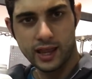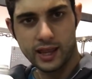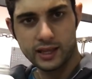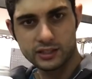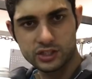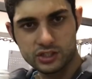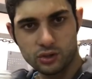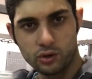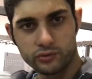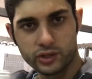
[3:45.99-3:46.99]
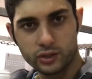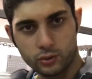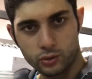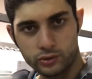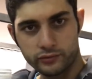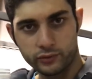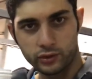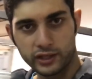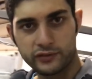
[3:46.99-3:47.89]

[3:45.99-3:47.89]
and just over 1/4 full.